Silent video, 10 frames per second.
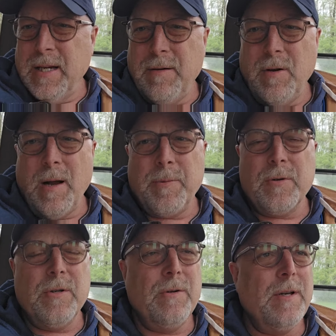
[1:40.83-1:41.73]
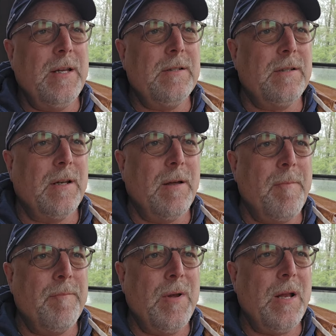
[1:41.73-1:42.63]
given opportunities to
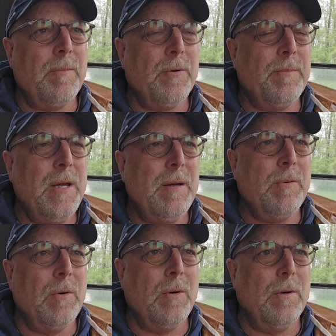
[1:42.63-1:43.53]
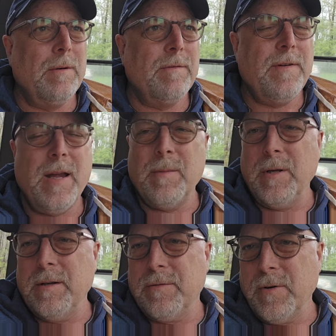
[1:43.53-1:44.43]
meet up with people and
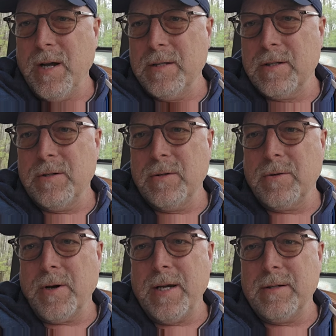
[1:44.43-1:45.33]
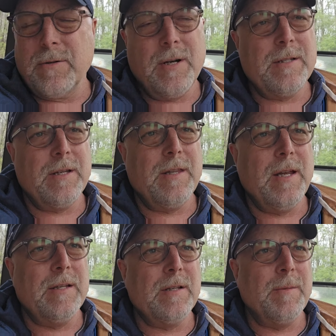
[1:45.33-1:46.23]
family and friends and do great, crazy
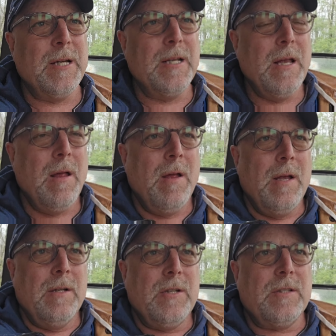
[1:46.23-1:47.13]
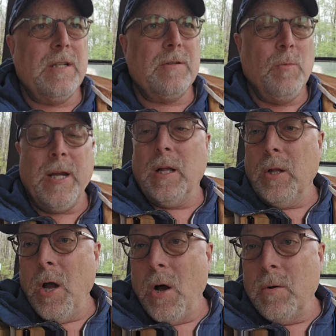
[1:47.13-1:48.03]
things. I mean, just this week
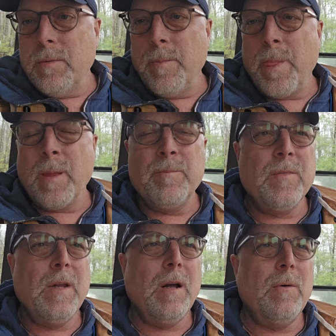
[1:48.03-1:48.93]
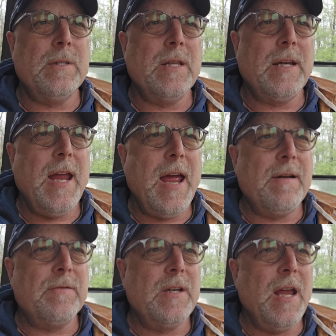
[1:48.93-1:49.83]
alone, you know, I went to the
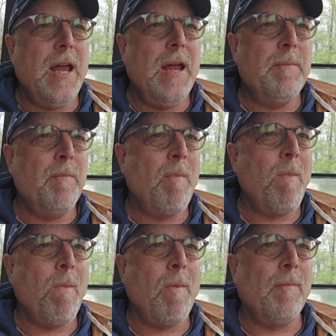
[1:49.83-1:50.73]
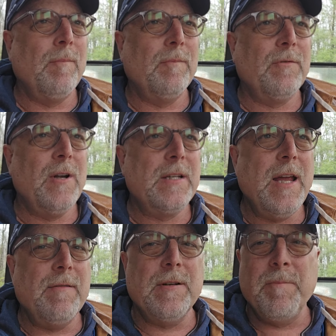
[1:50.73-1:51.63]
Cavs game. My friend
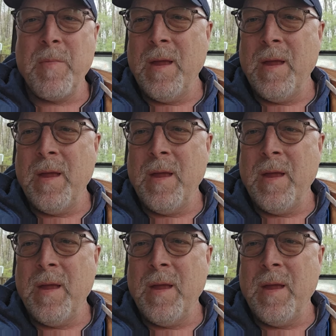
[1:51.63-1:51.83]
Kevin,